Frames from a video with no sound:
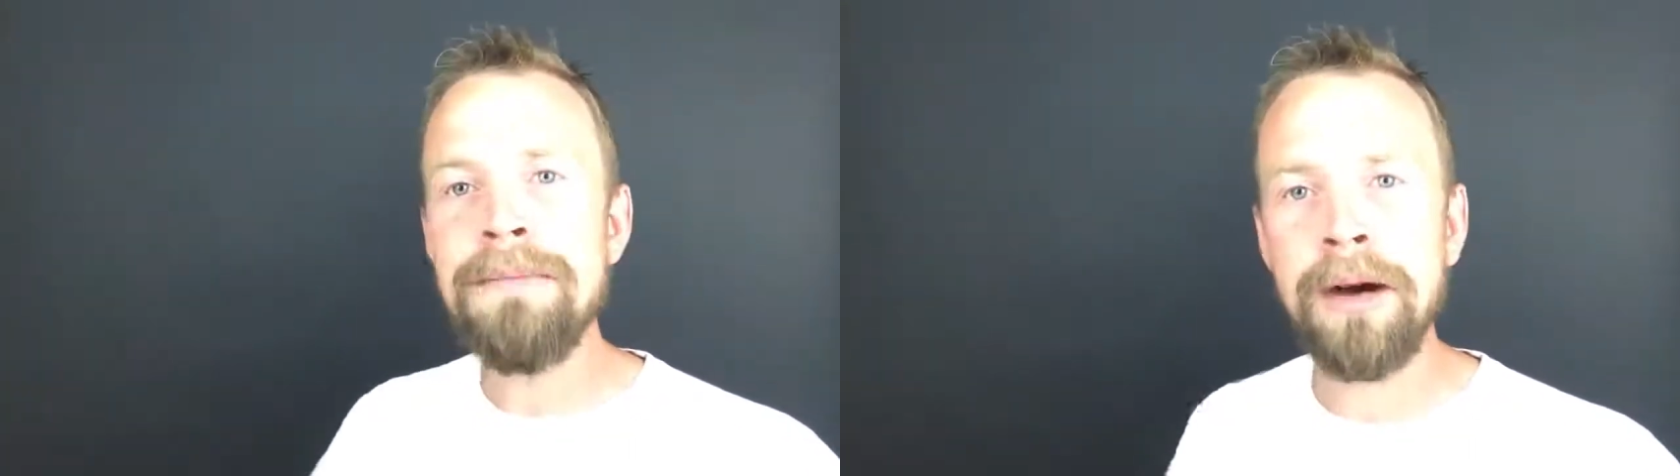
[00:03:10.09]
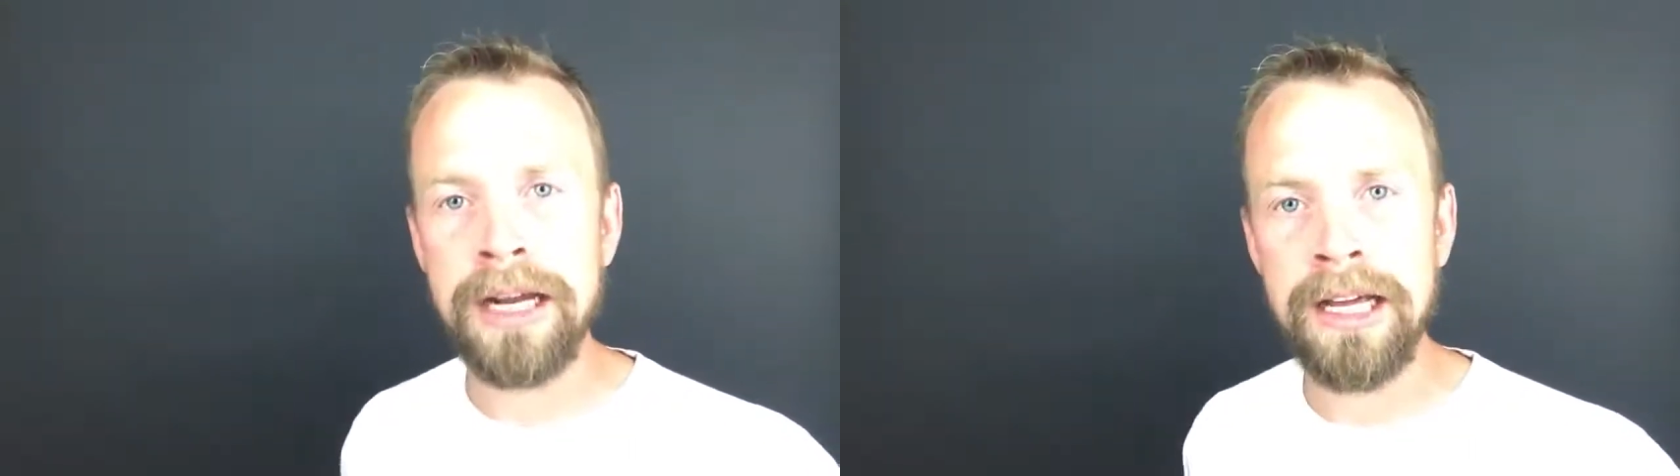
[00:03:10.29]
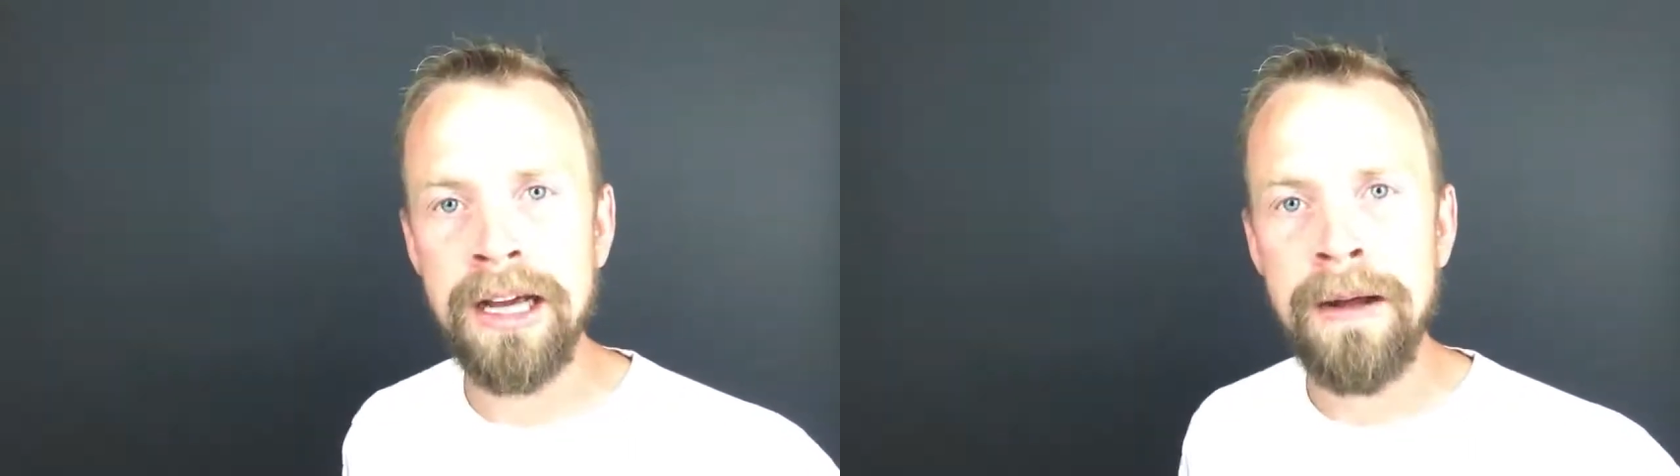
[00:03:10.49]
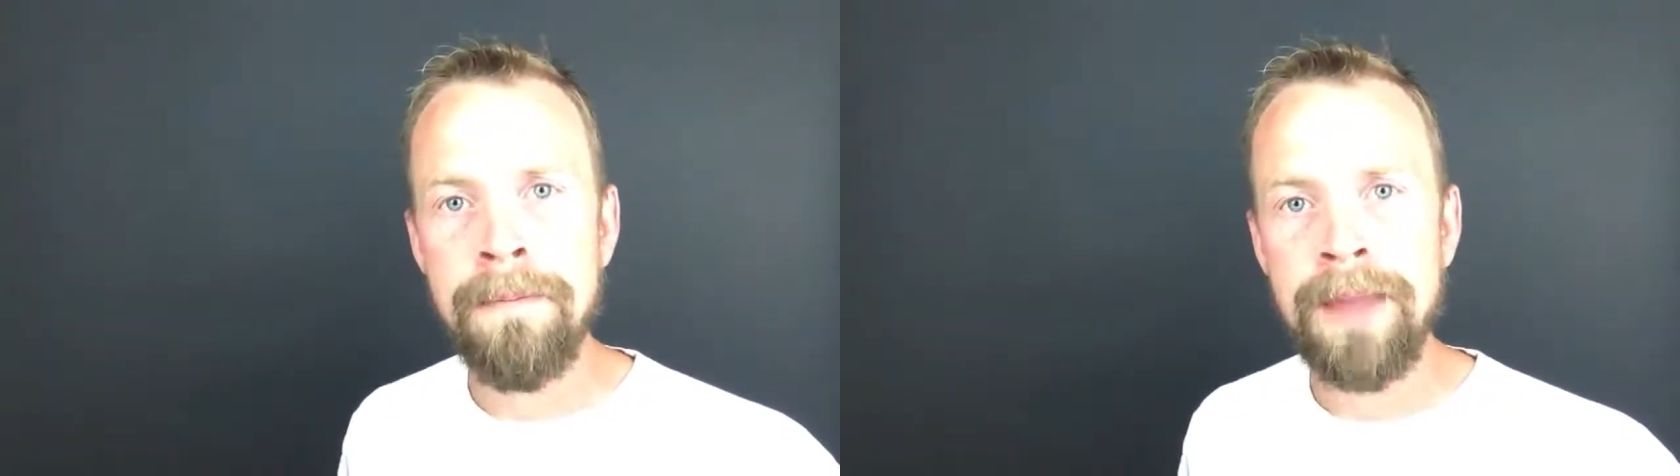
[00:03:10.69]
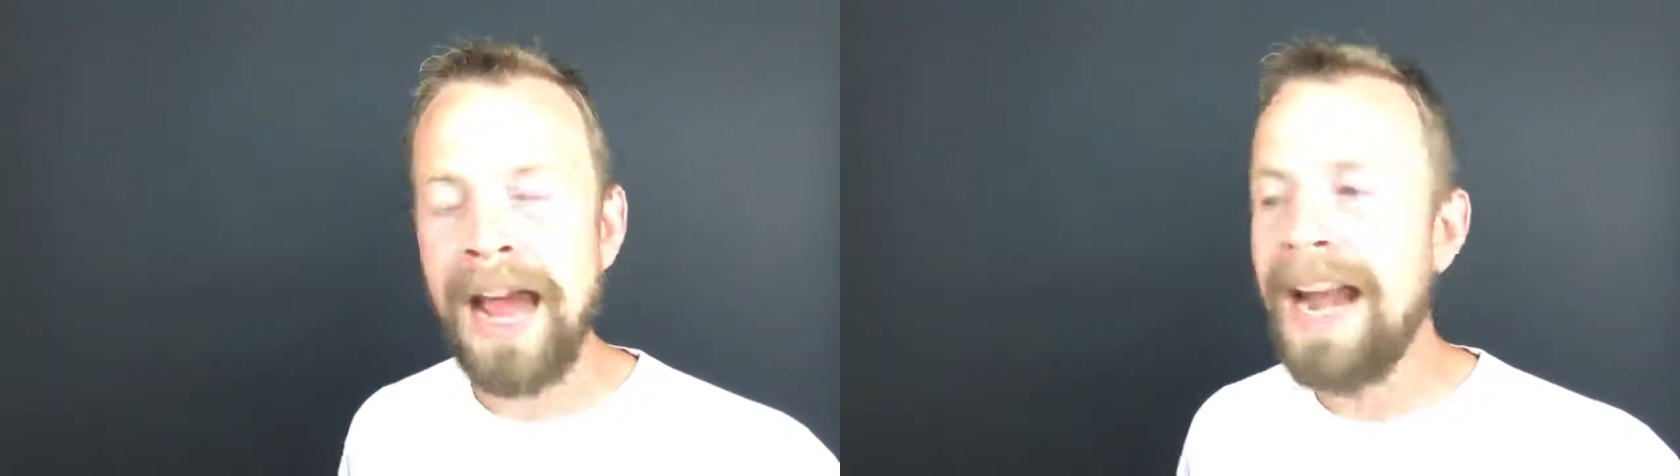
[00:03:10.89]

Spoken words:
Anybody.